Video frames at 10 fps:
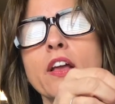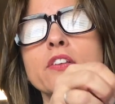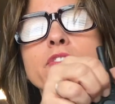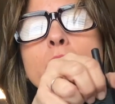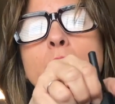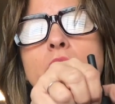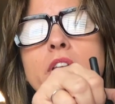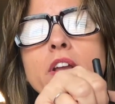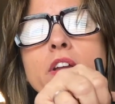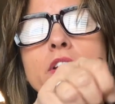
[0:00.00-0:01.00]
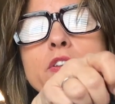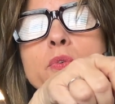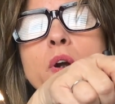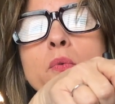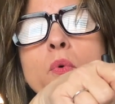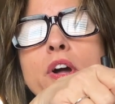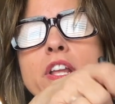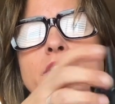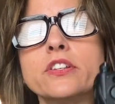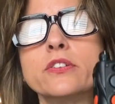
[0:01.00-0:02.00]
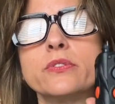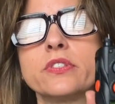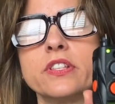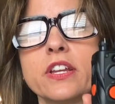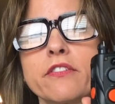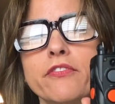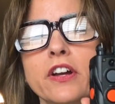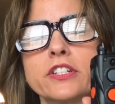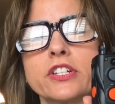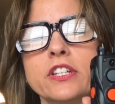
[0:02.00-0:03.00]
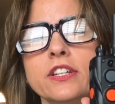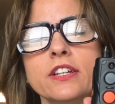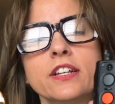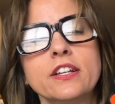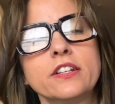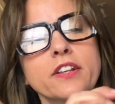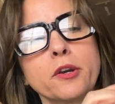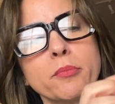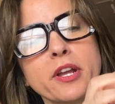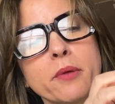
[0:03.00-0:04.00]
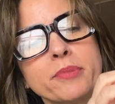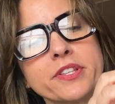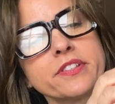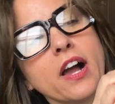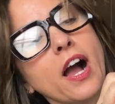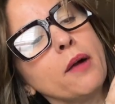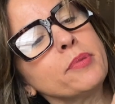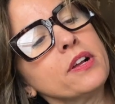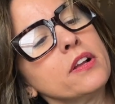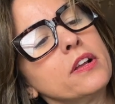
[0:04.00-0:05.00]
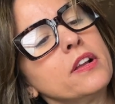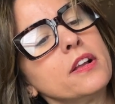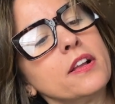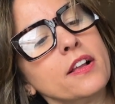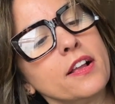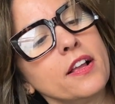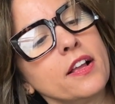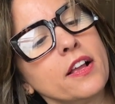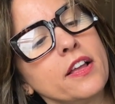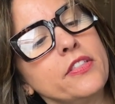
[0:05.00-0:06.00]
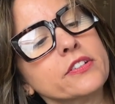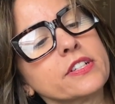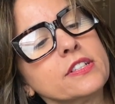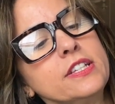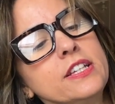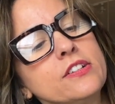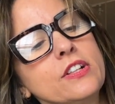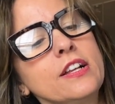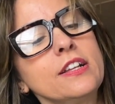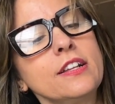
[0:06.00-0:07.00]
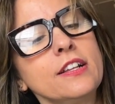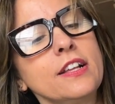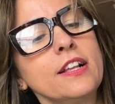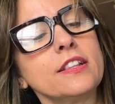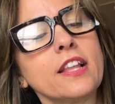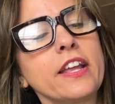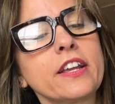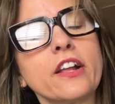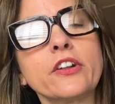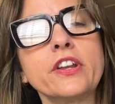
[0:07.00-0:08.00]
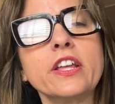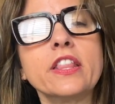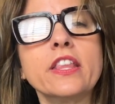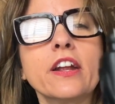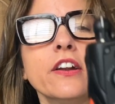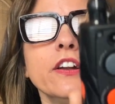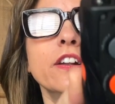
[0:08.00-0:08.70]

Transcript: So when you are wanting to use the nick function, it's going to be up at the top, and there's a little light colored in there.